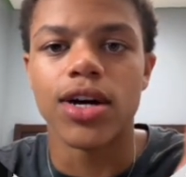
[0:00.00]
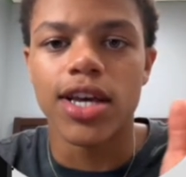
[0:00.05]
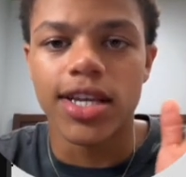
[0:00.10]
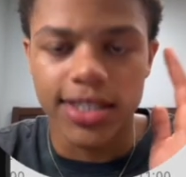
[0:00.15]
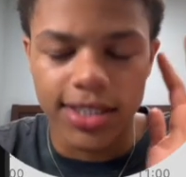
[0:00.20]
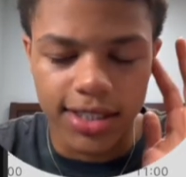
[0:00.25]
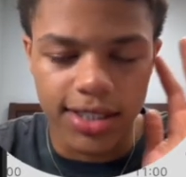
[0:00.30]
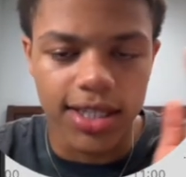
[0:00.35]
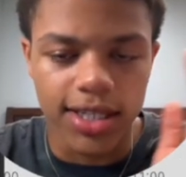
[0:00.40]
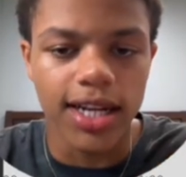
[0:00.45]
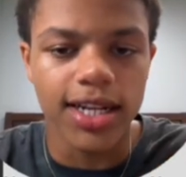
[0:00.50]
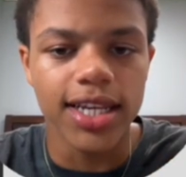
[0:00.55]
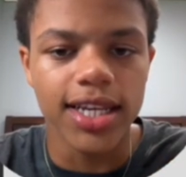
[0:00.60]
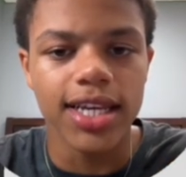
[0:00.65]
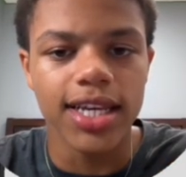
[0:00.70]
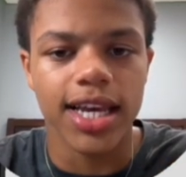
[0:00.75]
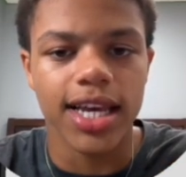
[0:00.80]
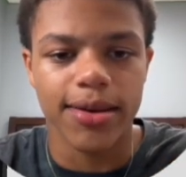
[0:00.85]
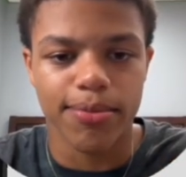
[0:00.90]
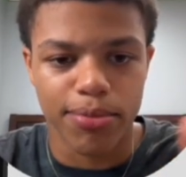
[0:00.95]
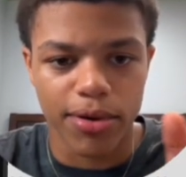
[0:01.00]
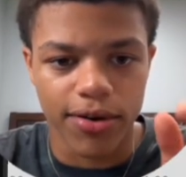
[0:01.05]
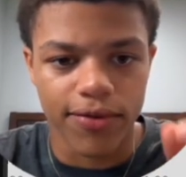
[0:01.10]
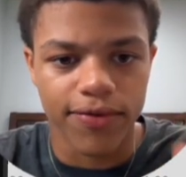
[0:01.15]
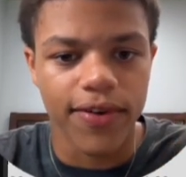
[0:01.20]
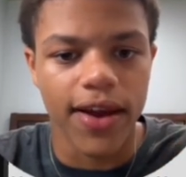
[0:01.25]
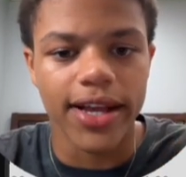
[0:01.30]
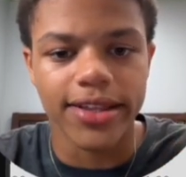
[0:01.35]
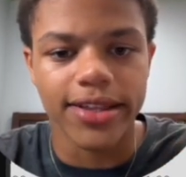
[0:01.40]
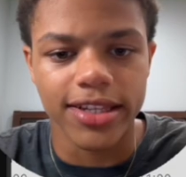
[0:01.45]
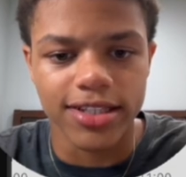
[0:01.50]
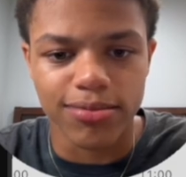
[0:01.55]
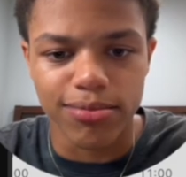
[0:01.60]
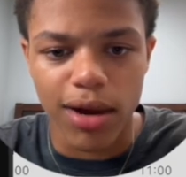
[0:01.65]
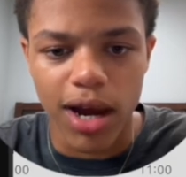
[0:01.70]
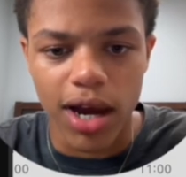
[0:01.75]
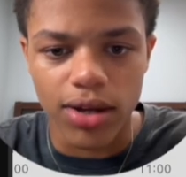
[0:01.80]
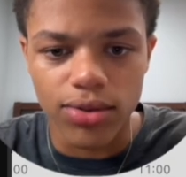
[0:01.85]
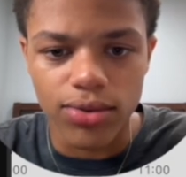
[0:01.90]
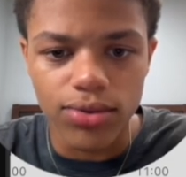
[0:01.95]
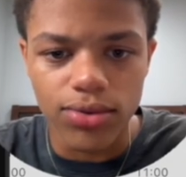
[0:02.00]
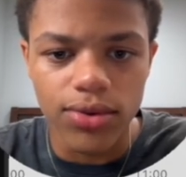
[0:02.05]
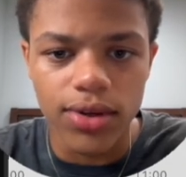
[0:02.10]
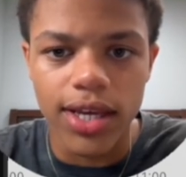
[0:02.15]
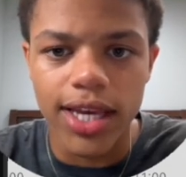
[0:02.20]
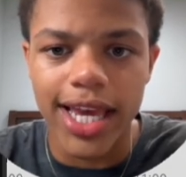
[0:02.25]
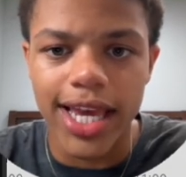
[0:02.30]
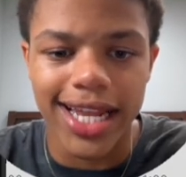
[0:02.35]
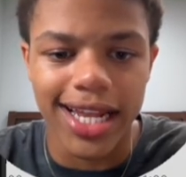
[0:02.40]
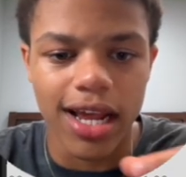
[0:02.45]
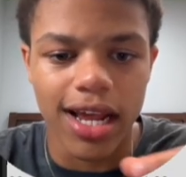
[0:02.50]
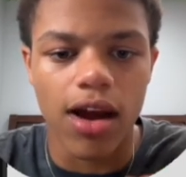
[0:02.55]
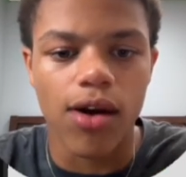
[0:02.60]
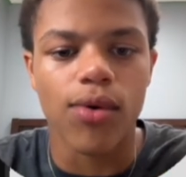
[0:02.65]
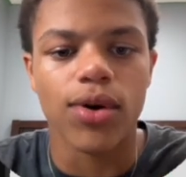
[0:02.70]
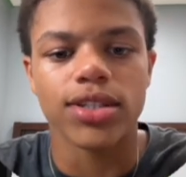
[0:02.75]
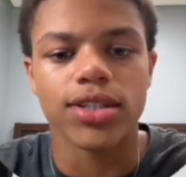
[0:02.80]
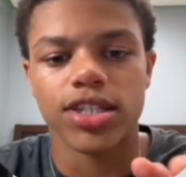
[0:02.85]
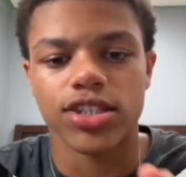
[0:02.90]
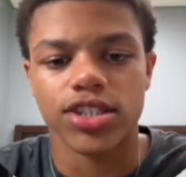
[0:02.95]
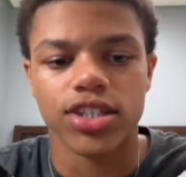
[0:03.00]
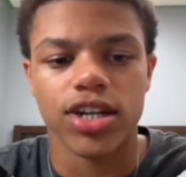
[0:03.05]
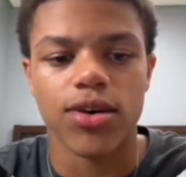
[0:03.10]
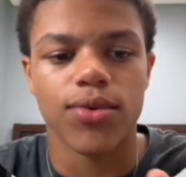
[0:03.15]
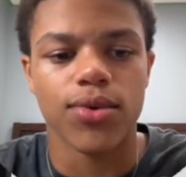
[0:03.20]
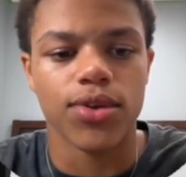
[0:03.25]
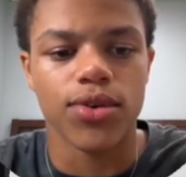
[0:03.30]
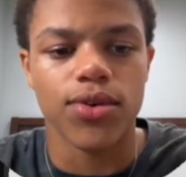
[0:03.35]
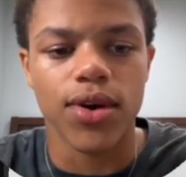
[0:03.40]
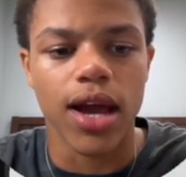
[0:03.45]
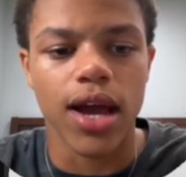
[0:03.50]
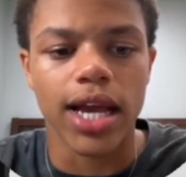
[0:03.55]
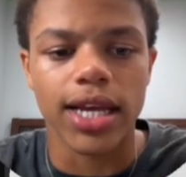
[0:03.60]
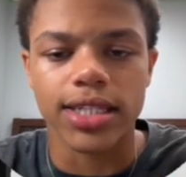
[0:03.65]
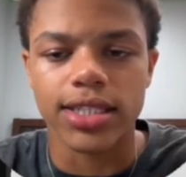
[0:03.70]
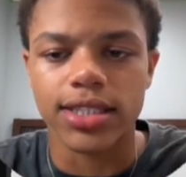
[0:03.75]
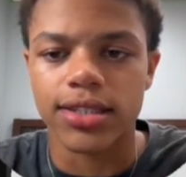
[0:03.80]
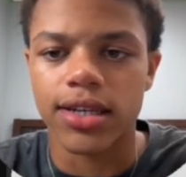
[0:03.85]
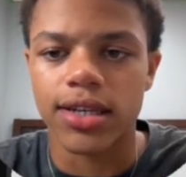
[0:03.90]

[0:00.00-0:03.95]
study and perfect this model. And now I want to share with you guys.